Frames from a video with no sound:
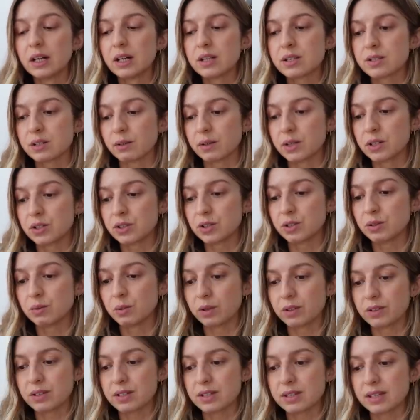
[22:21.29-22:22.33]
So I do
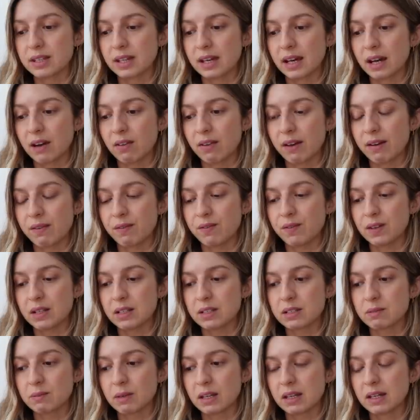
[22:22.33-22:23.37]
want to see how that
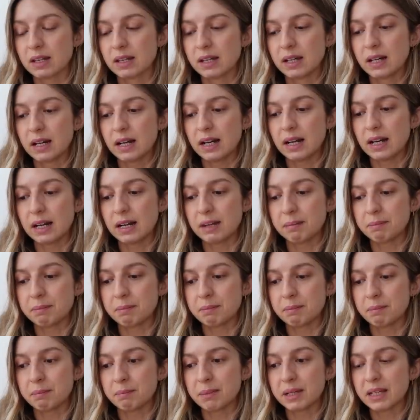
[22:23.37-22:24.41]
fits me.
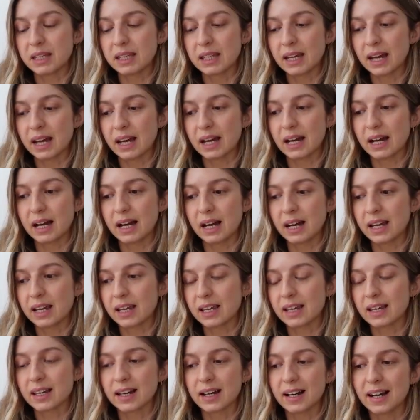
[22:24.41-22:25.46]
But yeah,
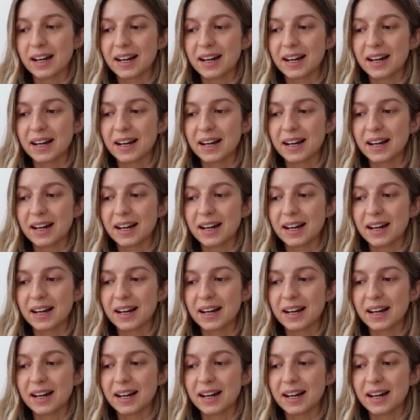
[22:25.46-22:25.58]
I